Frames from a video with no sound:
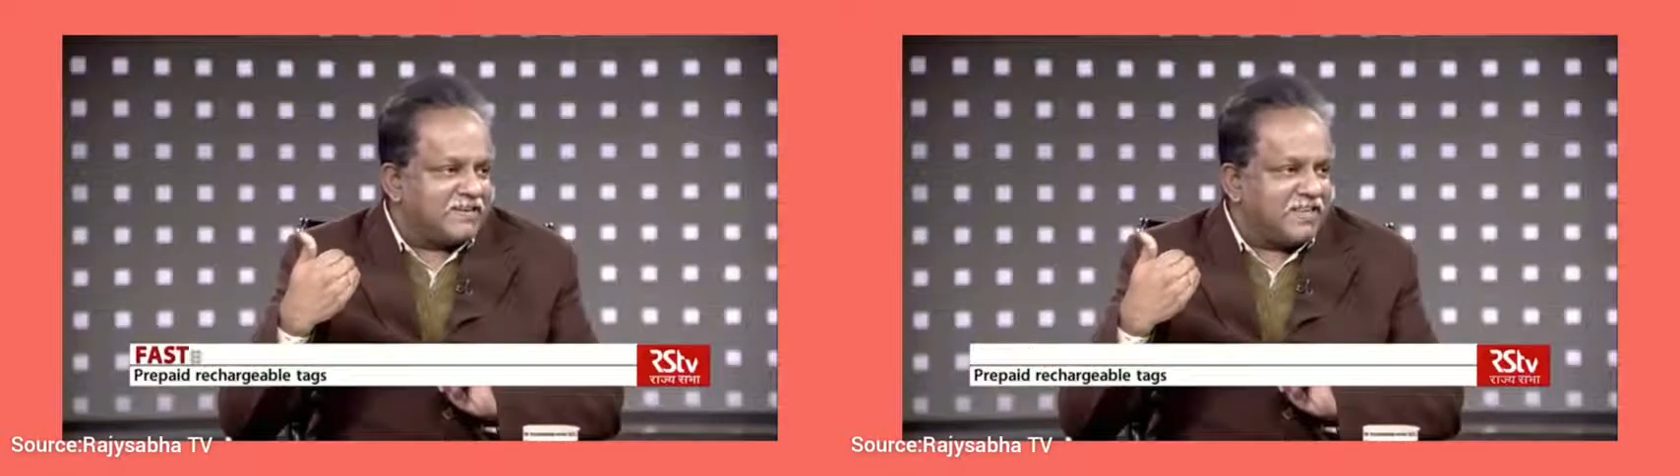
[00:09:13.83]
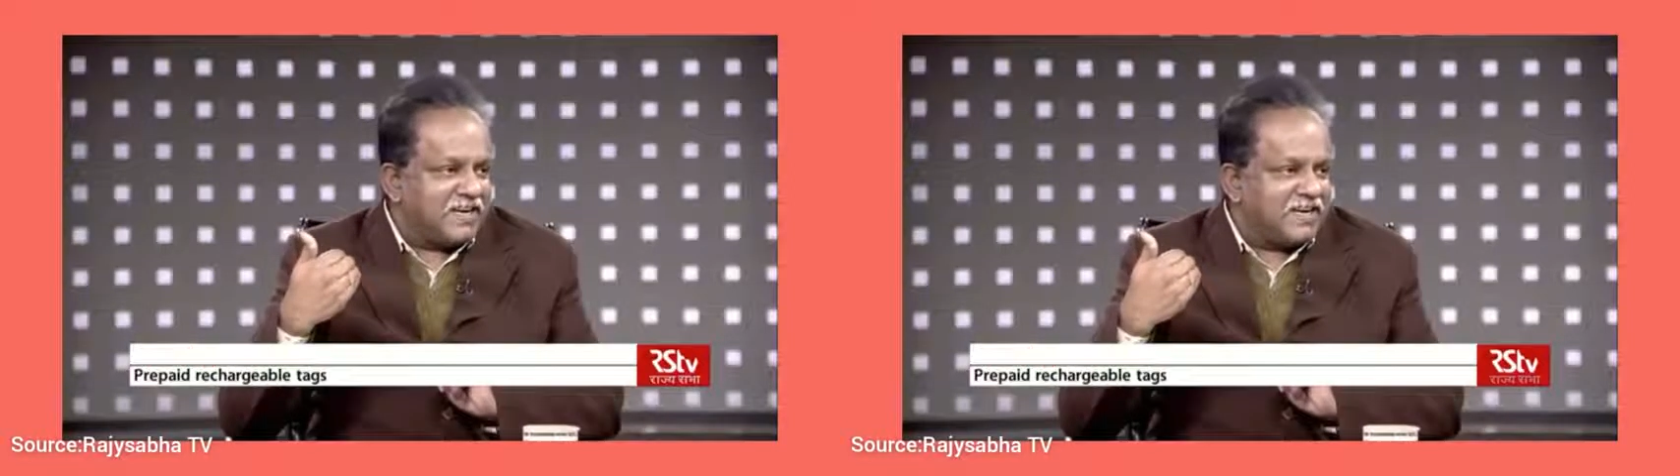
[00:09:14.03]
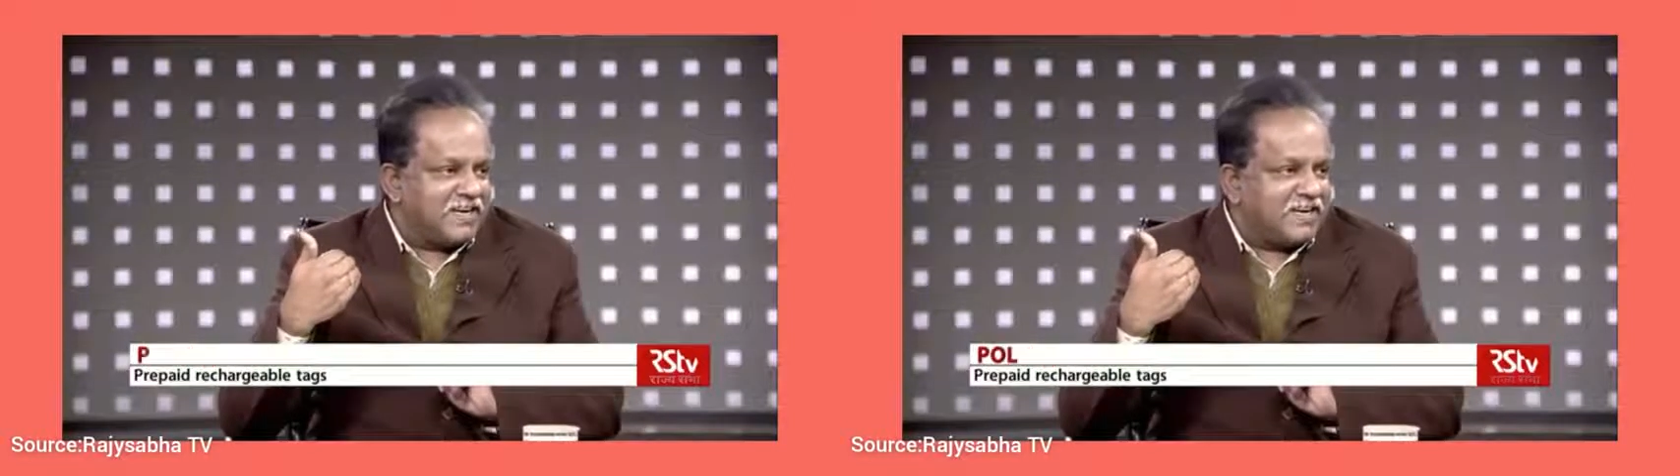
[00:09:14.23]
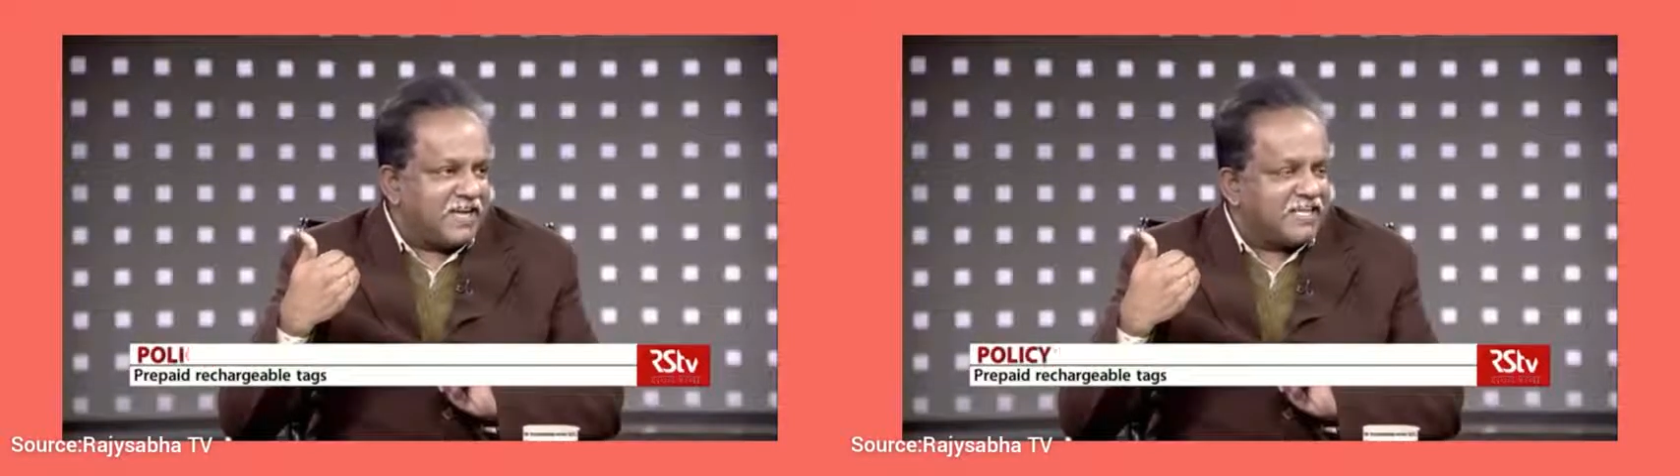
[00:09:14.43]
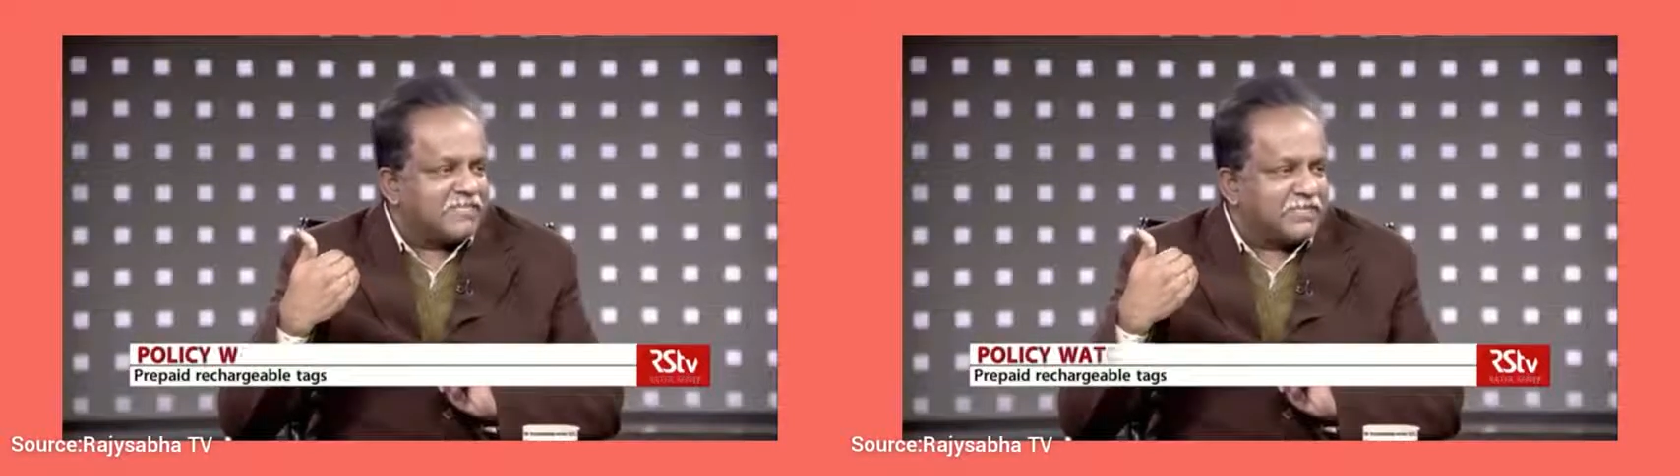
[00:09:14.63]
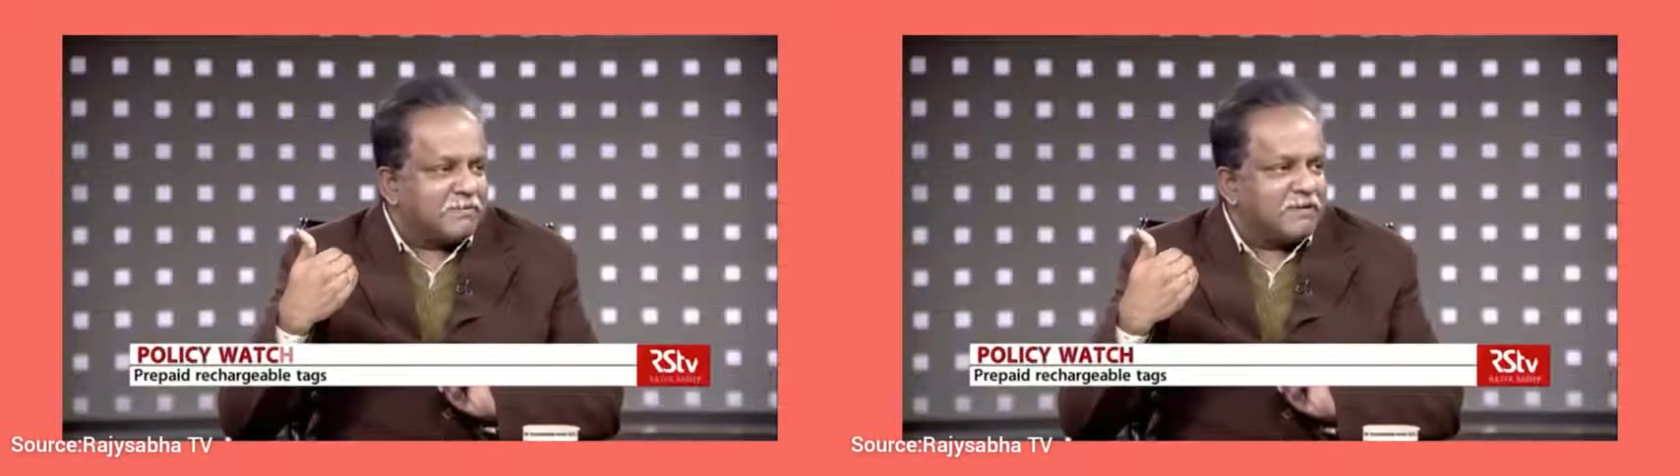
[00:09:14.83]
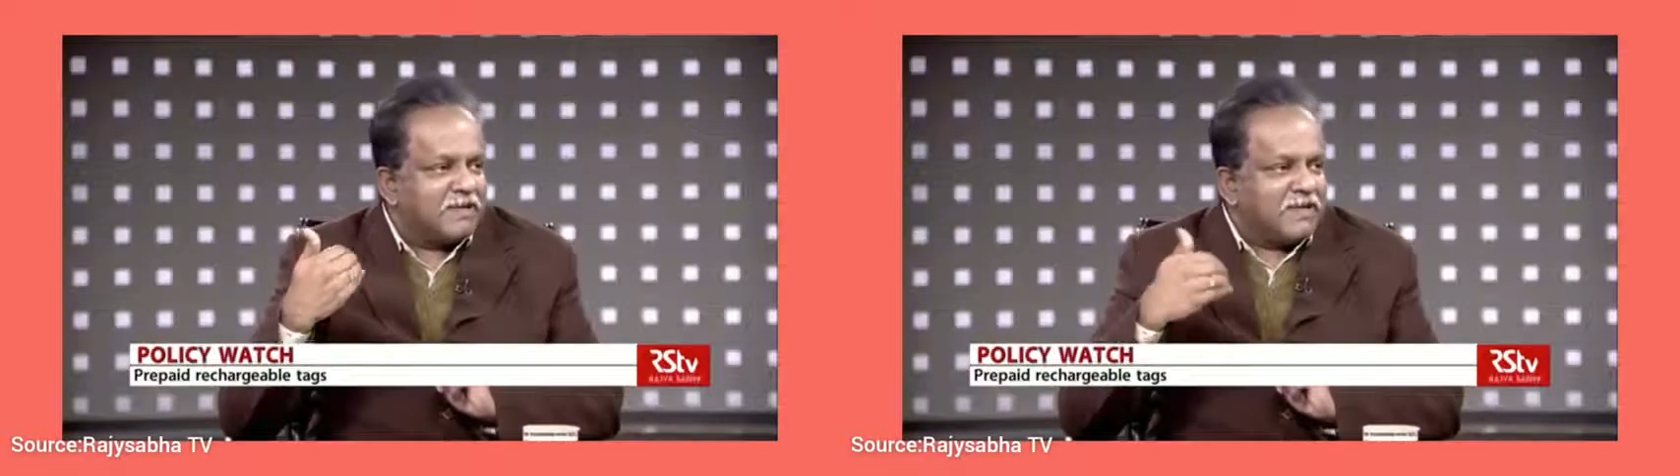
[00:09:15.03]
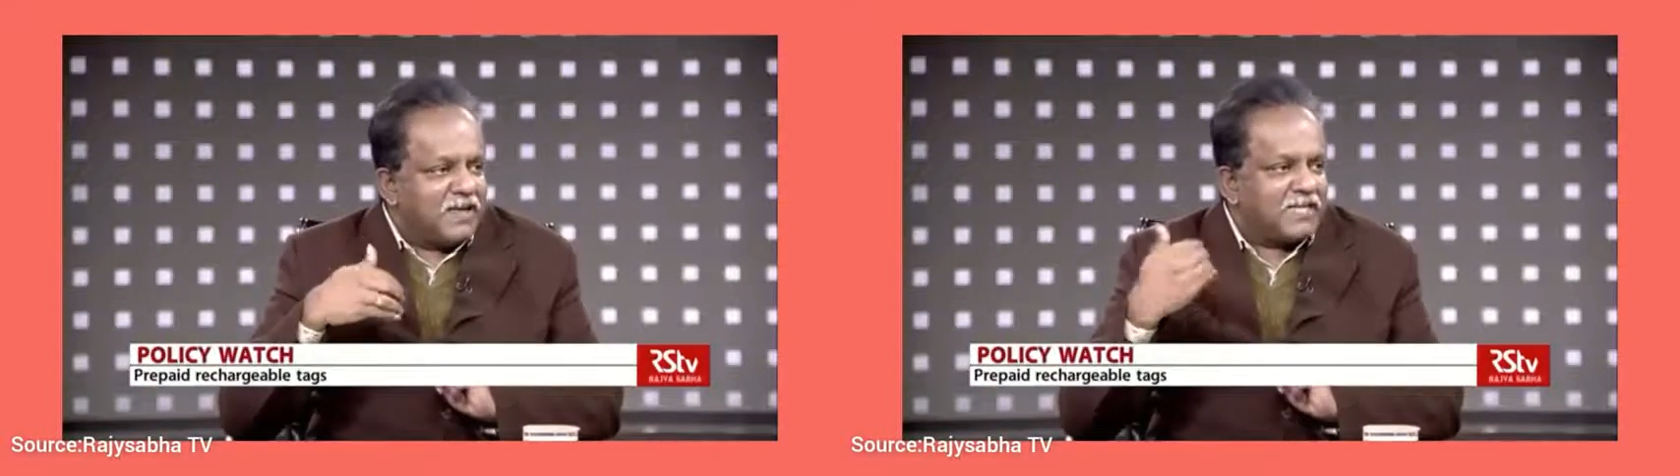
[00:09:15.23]
That aspect
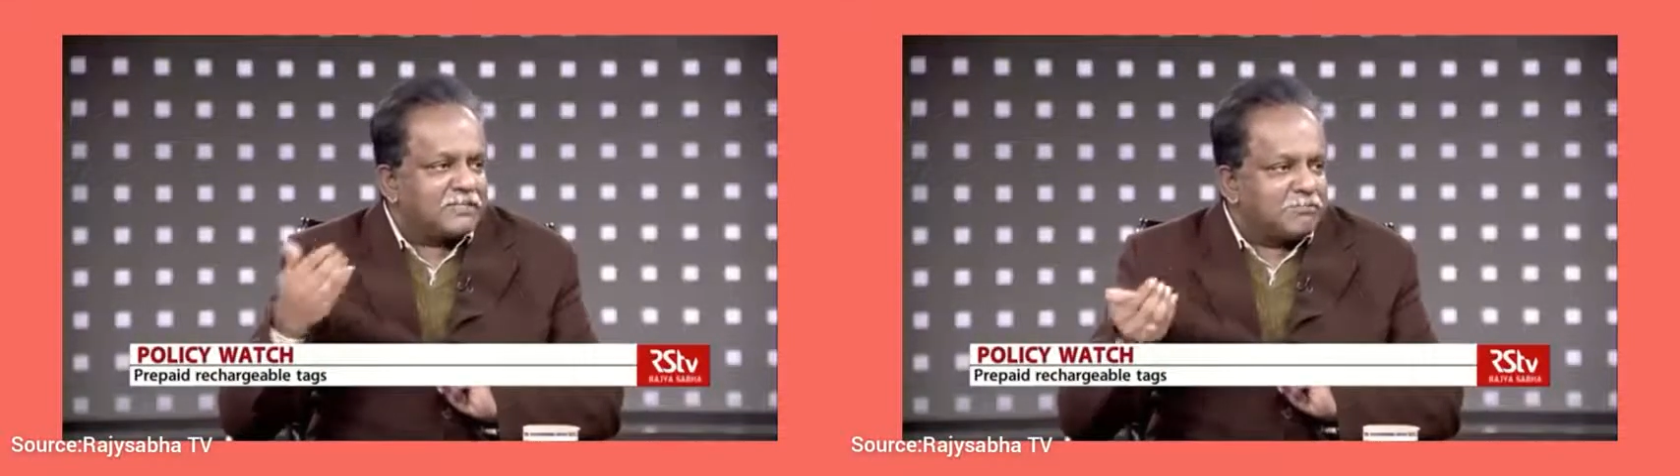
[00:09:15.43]
has